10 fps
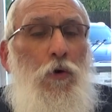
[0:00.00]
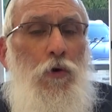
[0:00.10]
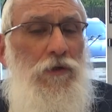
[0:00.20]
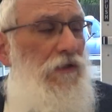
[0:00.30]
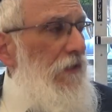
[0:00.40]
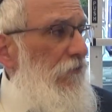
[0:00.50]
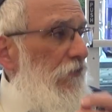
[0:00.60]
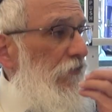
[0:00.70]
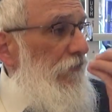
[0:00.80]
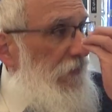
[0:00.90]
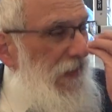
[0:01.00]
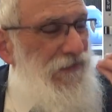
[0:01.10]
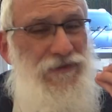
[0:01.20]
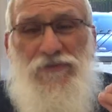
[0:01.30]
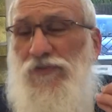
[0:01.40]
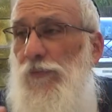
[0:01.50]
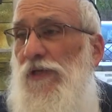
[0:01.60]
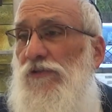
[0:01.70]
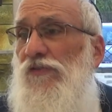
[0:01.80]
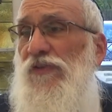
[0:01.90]
All the levels of godliness that
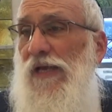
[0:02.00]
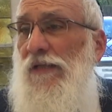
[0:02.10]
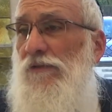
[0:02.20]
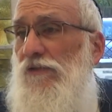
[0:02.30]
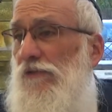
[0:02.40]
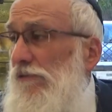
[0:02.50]
we understand,